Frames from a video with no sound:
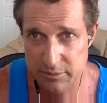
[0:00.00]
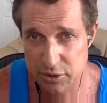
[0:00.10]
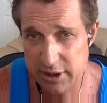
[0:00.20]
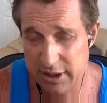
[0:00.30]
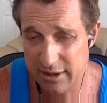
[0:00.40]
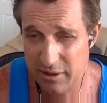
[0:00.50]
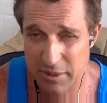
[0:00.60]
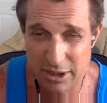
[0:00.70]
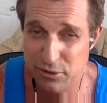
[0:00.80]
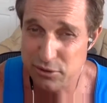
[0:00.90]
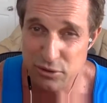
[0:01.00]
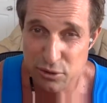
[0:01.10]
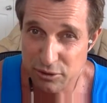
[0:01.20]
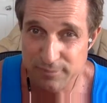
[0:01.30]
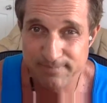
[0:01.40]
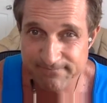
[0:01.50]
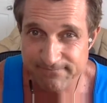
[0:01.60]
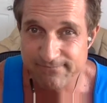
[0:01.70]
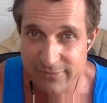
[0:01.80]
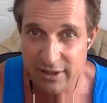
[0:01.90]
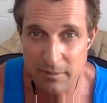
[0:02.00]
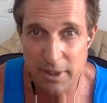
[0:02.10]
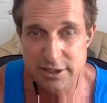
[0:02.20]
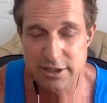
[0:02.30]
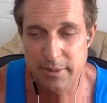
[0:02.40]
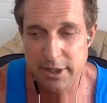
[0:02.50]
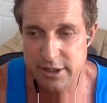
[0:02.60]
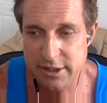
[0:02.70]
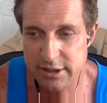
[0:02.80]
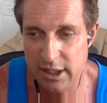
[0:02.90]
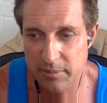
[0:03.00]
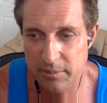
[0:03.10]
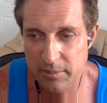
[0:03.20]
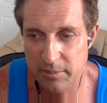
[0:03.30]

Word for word: trying to get into medical school, you can imagine how much I slept.